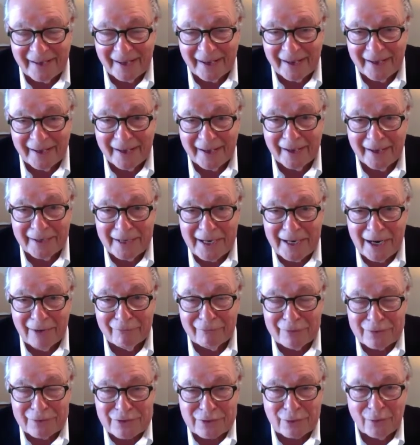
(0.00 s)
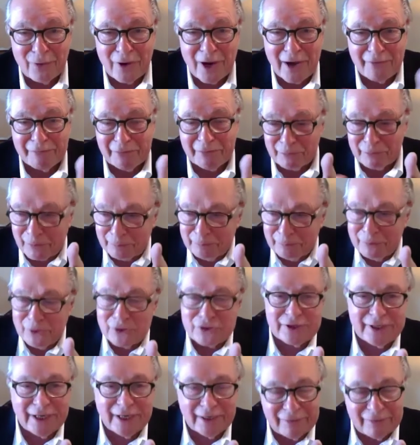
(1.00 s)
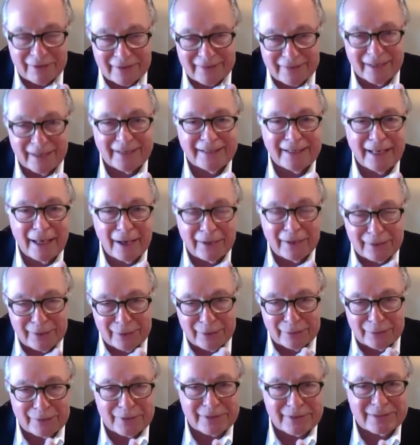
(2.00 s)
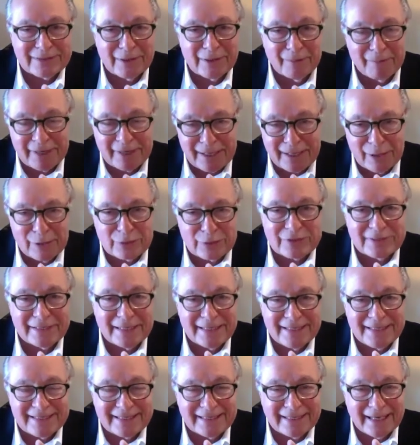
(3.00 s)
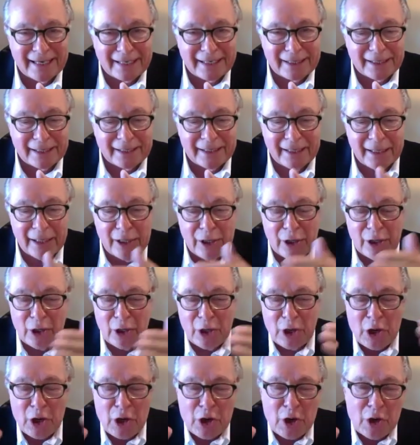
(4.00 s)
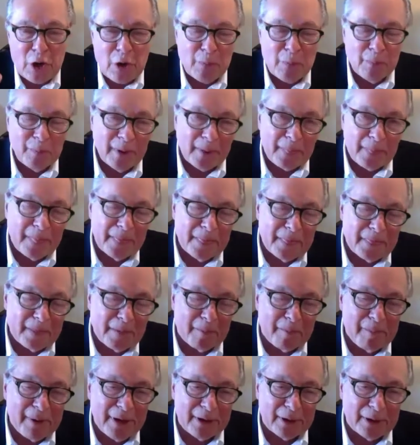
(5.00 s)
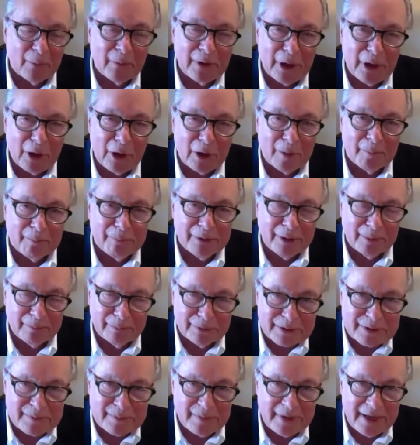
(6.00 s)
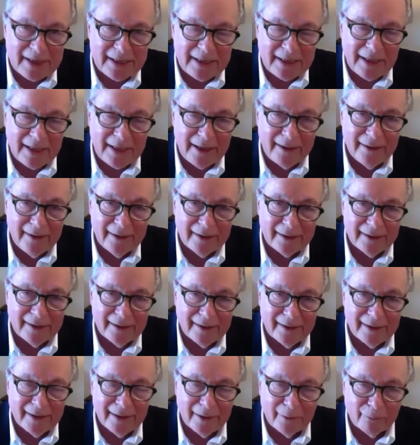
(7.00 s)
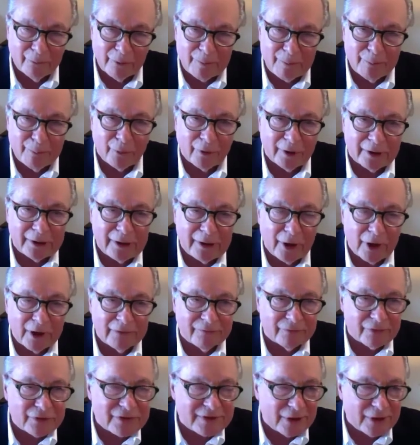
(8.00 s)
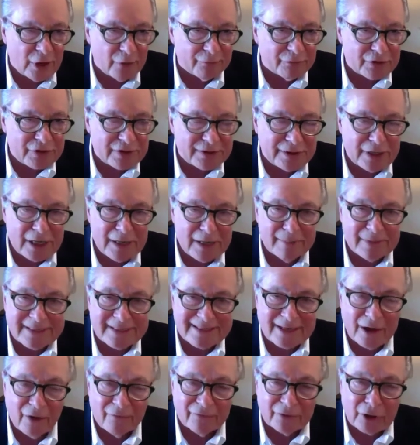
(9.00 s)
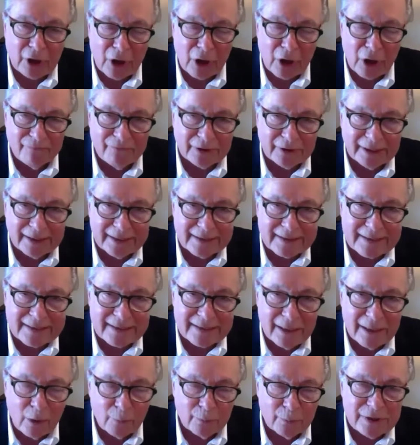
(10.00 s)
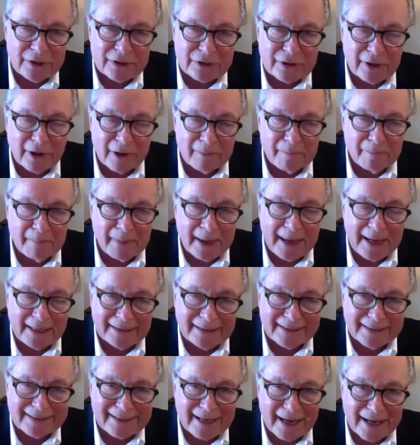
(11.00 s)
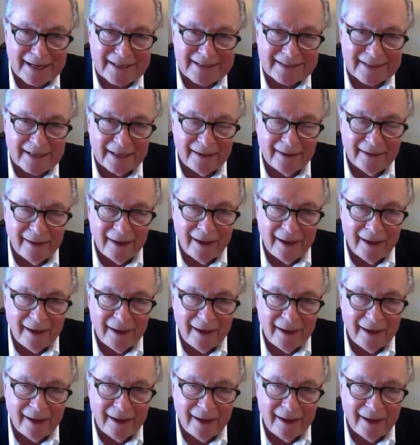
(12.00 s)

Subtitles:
And every so often we're pushing everything downhill that somebody else needs to get it. But the better we are at public speaking, report card for self-esteem and self-confidence, we start magnetizing